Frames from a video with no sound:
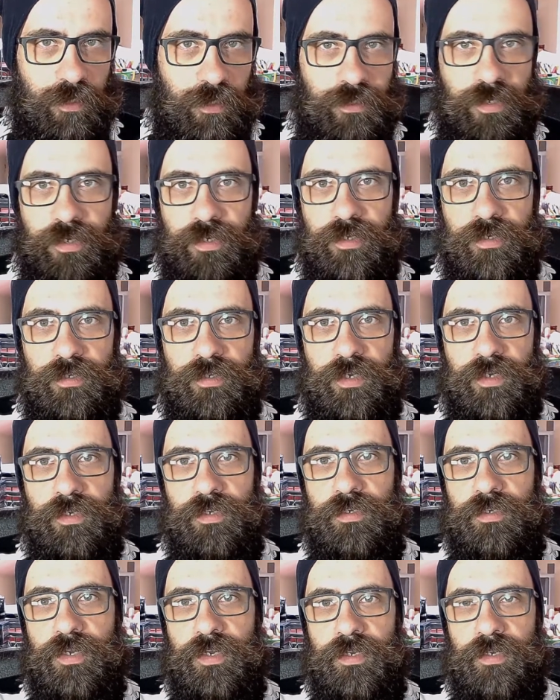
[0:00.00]
They
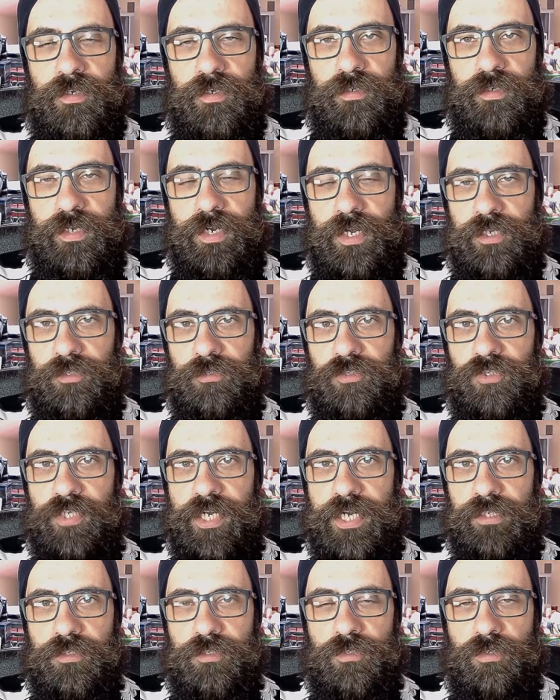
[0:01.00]
like to chat,